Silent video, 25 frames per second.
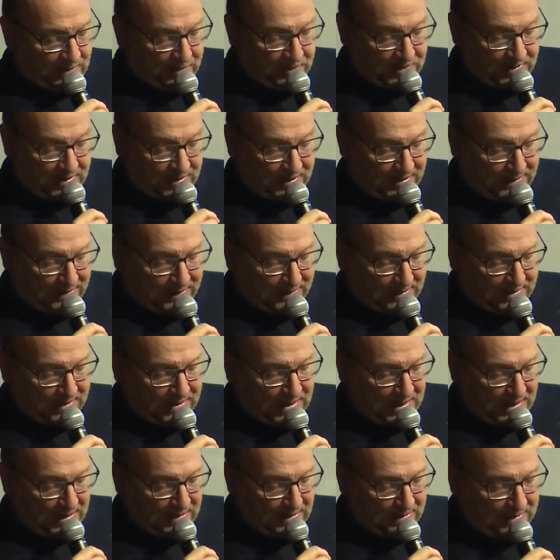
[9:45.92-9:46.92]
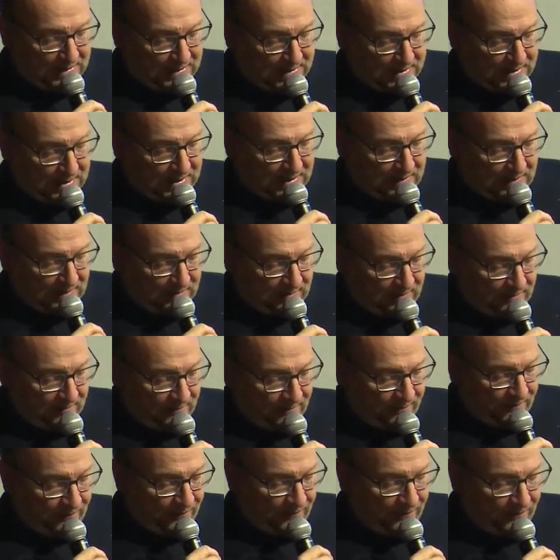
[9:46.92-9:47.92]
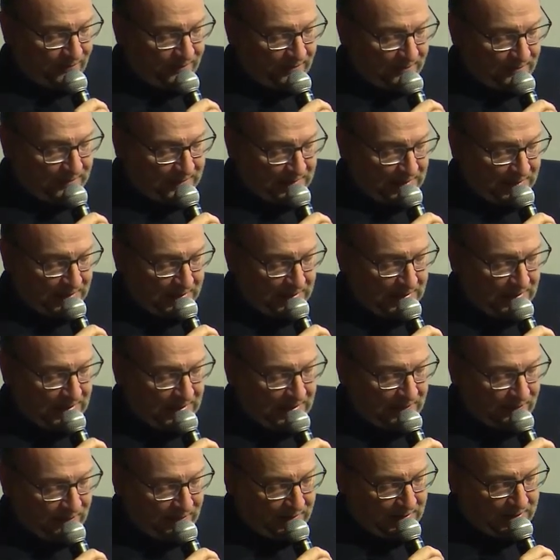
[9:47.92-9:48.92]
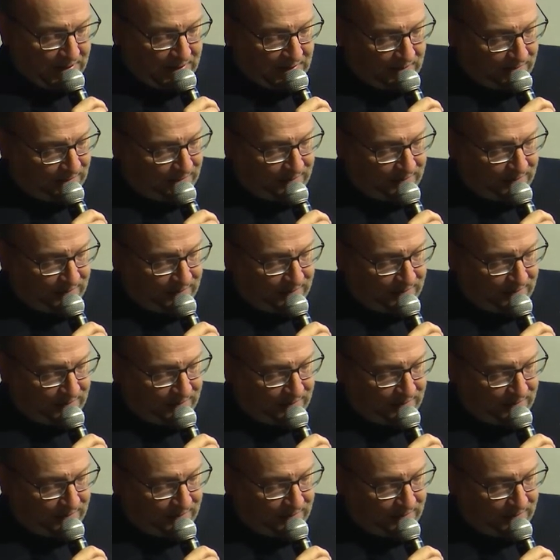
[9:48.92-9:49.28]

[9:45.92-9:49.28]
is a little silence then, and Ivana